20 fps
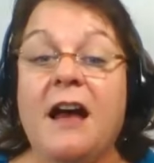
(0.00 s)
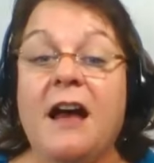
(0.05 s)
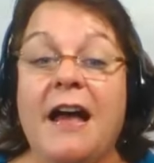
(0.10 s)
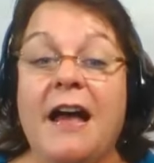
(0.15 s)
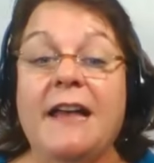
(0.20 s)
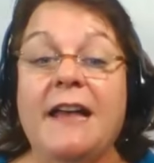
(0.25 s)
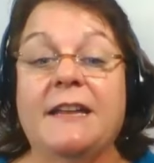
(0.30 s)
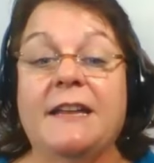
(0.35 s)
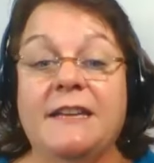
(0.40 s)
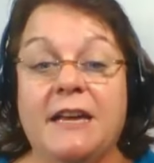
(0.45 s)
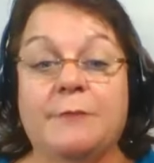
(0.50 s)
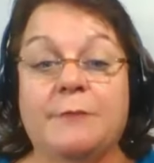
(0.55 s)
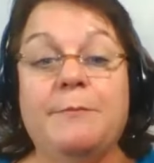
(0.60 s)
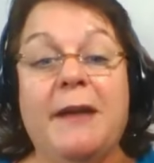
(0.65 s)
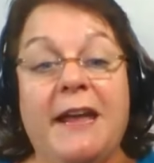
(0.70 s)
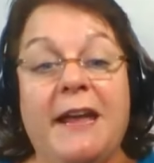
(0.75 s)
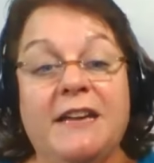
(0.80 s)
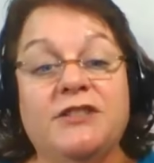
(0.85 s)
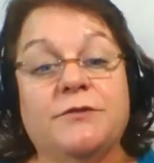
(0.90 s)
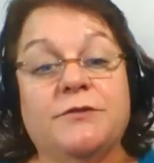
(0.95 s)
I can get
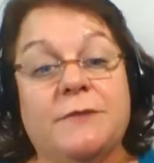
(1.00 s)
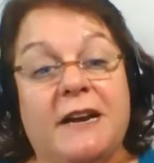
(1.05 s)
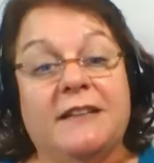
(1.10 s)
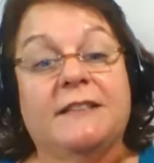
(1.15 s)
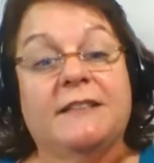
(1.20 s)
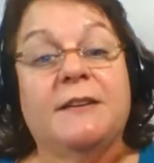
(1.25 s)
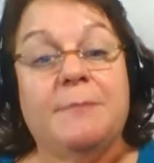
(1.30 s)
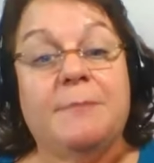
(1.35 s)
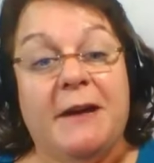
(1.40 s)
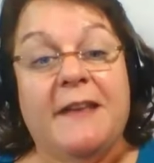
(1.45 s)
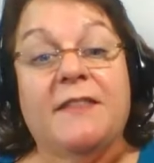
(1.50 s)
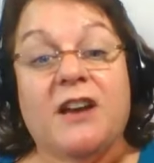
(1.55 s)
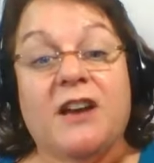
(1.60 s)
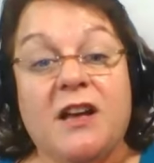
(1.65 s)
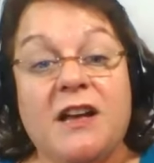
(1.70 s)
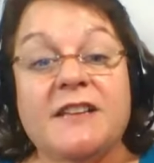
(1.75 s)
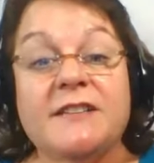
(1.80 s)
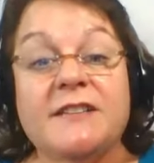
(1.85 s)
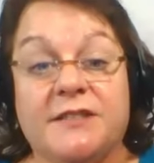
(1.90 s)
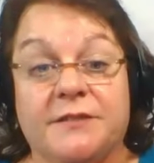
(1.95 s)
paid directly by the
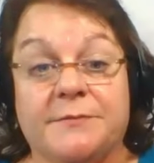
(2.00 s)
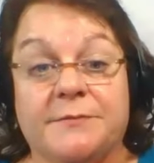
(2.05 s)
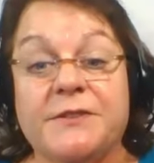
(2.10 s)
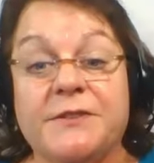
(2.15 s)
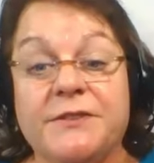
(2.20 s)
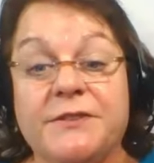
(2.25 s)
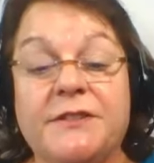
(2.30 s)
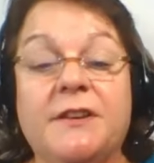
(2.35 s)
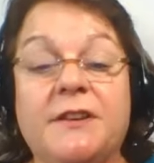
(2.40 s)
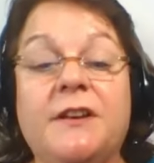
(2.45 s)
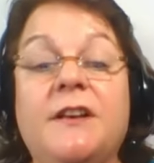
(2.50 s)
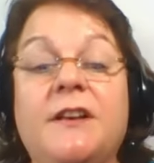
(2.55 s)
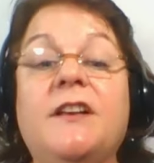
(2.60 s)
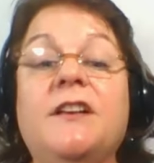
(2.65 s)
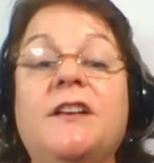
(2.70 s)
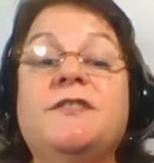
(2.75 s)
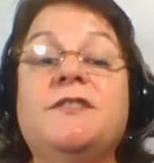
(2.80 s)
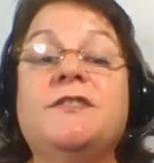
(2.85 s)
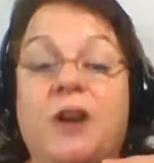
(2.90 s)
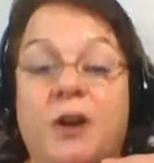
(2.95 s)
customers.
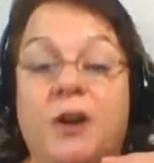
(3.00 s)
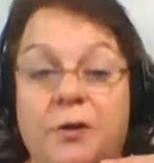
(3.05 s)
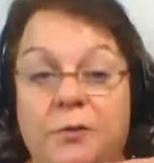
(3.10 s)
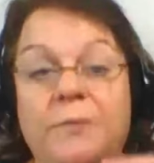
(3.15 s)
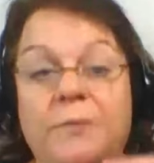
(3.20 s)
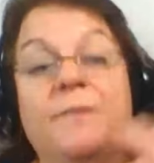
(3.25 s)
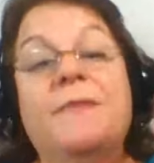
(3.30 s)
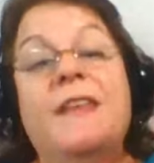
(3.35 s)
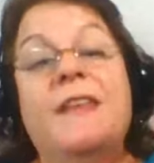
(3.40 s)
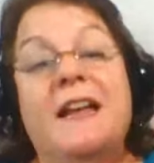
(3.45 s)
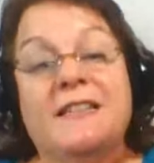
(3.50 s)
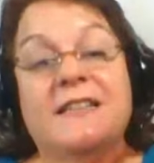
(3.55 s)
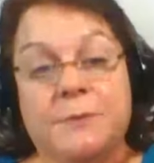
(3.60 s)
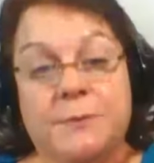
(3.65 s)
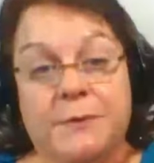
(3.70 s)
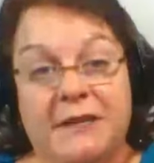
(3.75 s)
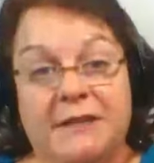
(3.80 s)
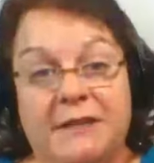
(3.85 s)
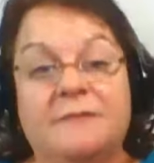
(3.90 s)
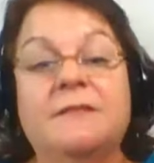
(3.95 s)
So that's
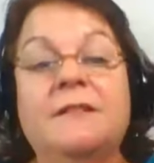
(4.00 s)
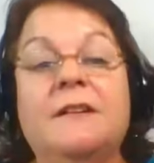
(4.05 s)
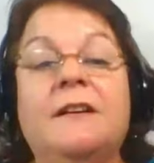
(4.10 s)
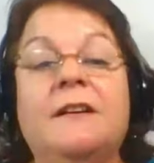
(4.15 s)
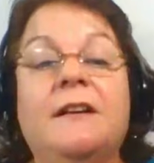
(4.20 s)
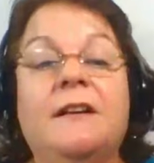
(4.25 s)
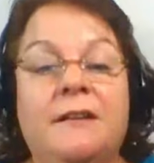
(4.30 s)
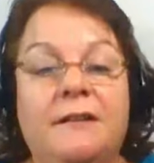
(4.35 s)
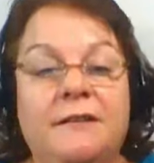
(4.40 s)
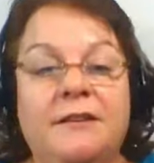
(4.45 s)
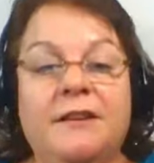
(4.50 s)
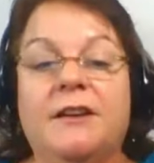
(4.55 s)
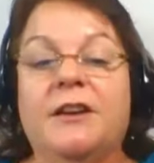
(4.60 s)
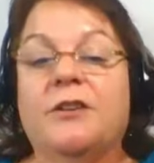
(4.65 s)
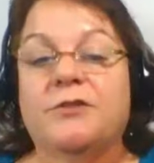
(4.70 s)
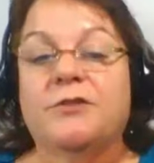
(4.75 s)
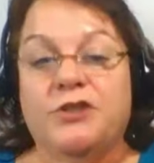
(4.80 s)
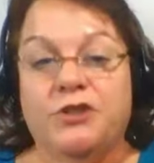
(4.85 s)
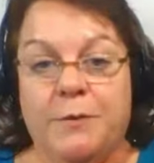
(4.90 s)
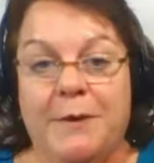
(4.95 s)
when, you
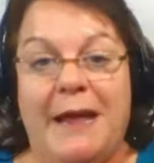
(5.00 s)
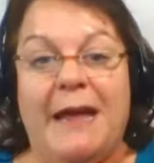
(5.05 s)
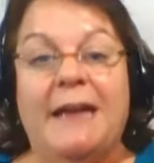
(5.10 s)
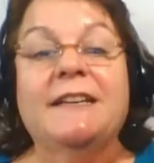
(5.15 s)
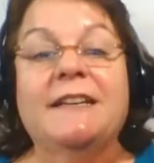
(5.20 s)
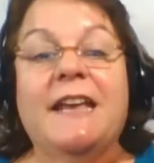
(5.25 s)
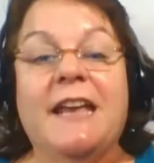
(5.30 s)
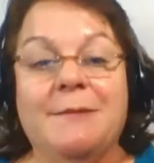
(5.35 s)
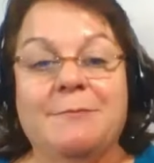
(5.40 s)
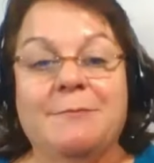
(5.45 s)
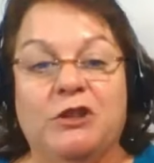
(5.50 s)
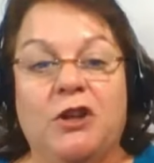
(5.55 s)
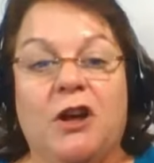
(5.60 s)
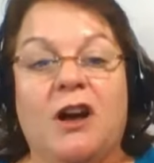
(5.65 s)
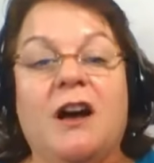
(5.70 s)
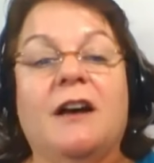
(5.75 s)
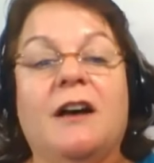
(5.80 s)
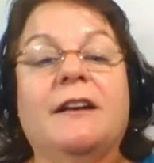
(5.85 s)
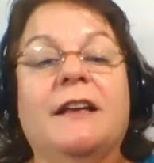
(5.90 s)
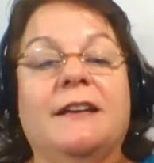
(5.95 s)
know, Joanne came
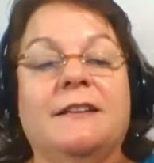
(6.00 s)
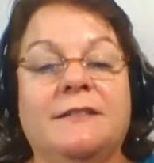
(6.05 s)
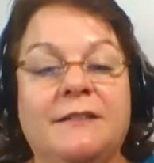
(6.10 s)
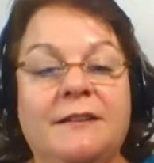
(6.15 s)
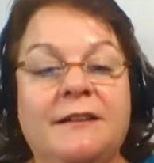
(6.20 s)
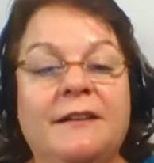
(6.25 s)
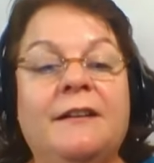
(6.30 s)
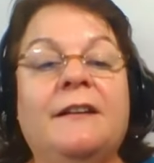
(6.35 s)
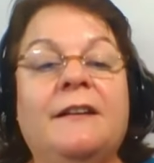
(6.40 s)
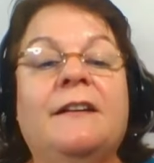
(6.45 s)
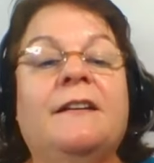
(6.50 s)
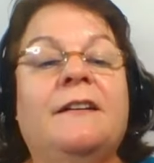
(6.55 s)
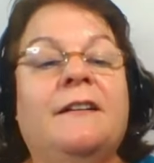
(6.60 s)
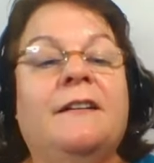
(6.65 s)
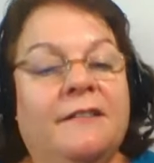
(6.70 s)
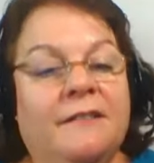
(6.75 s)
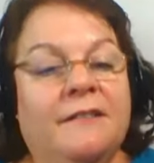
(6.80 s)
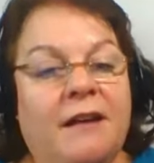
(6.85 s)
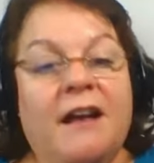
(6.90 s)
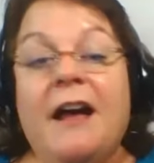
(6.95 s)
along and
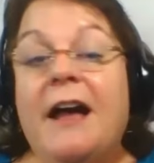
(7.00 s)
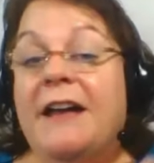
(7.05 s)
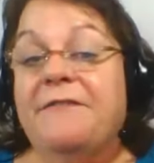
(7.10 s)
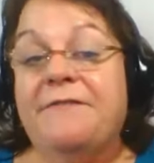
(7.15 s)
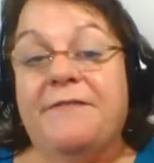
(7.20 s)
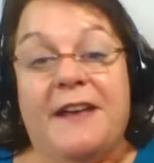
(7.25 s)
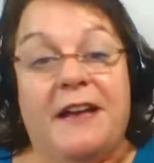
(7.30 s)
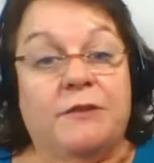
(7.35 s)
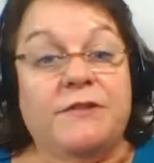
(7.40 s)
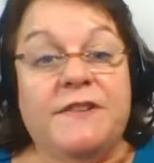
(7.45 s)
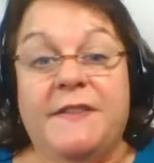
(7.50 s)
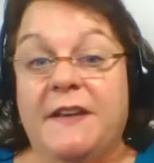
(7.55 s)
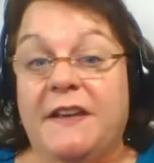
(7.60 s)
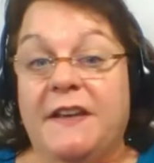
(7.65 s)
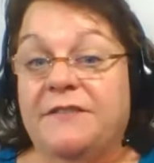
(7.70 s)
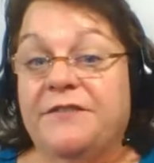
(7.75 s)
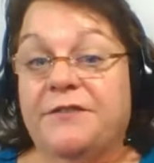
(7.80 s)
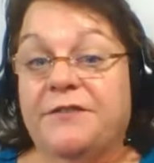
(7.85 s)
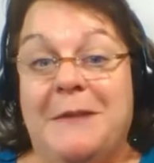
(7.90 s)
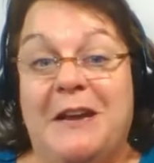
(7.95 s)
I found the
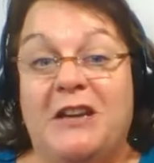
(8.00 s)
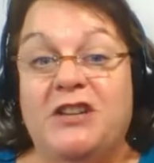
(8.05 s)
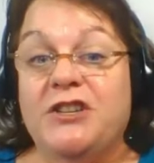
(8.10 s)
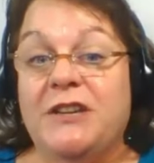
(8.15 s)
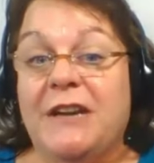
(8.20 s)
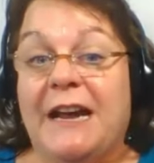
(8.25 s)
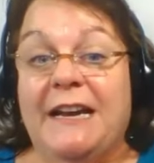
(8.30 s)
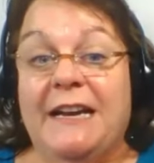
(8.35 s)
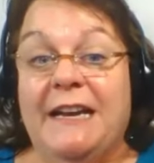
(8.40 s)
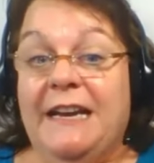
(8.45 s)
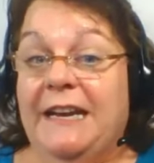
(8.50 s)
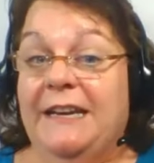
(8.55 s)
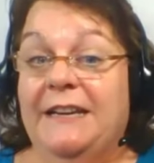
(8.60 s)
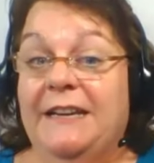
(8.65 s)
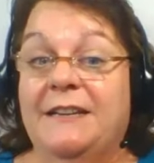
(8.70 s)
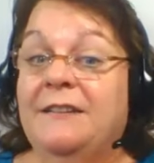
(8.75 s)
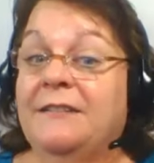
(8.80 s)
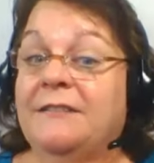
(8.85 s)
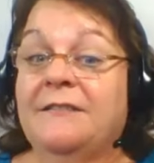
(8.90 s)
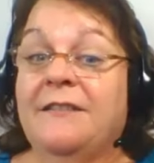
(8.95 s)
information I
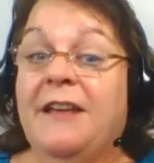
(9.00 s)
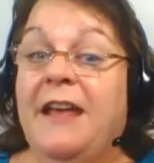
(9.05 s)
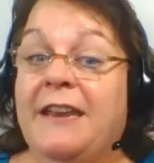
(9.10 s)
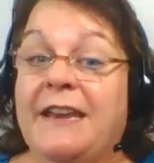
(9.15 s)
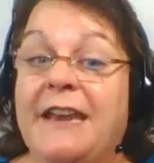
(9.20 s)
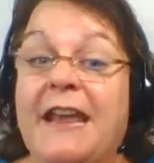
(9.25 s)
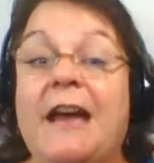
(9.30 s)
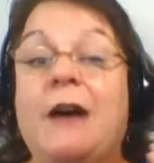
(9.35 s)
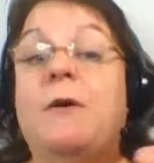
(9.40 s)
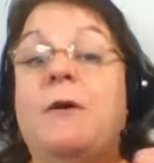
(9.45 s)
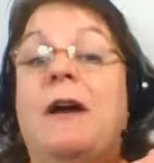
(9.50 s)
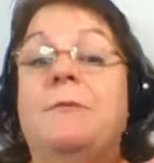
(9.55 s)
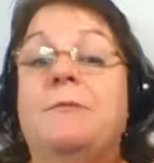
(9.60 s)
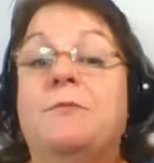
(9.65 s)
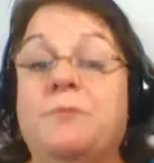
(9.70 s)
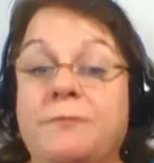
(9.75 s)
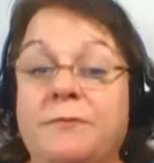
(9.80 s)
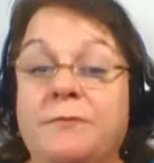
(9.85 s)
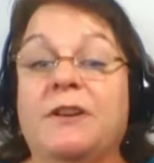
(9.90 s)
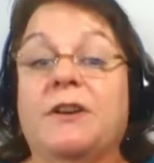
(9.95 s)
needed. And now I'm,
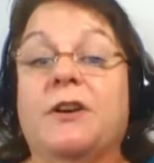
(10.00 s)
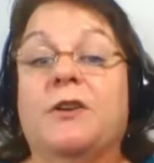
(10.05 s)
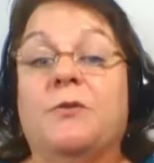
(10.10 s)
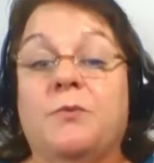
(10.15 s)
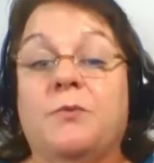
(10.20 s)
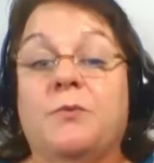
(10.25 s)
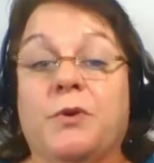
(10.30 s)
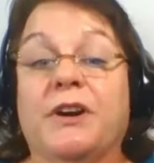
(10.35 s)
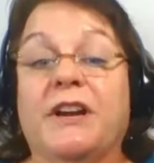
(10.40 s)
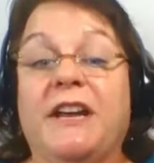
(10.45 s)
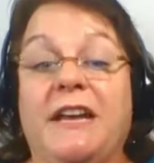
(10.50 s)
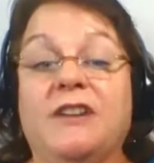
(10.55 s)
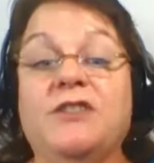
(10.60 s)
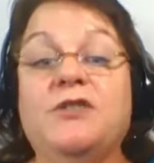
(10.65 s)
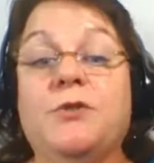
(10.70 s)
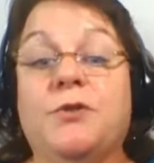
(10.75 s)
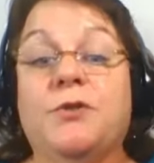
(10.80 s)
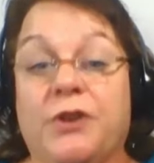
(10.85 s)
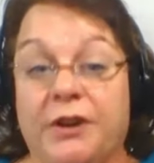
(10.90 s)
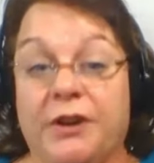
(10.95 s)
you know, working
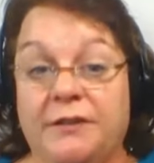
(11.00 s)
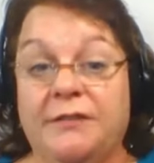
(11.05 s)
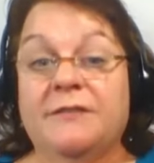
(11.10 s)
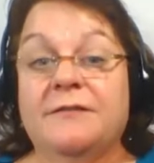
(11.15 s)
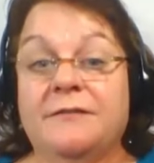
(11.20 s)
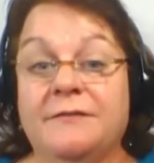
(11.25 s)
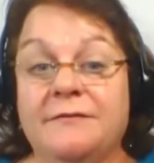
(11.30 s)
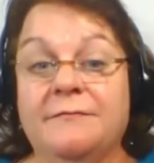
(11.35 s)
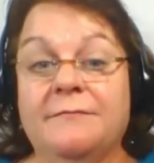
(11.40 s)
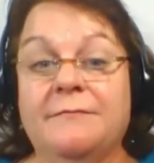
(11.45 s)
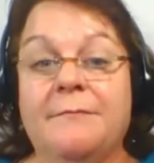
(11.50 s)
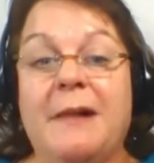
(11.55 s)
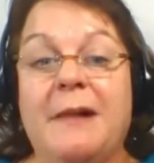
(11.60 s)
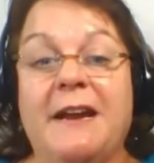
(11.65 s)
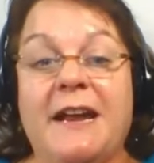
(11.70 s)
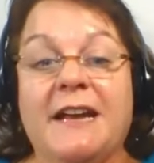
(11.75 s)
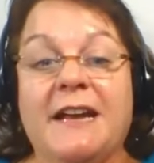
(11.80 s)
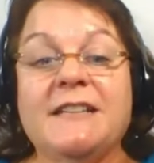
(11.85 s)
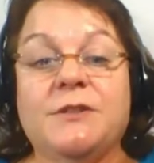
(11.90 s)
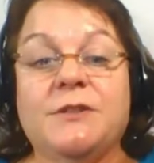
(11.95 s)
toward my
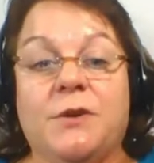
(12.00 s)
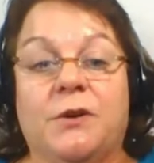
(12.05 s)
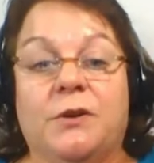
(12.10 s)
next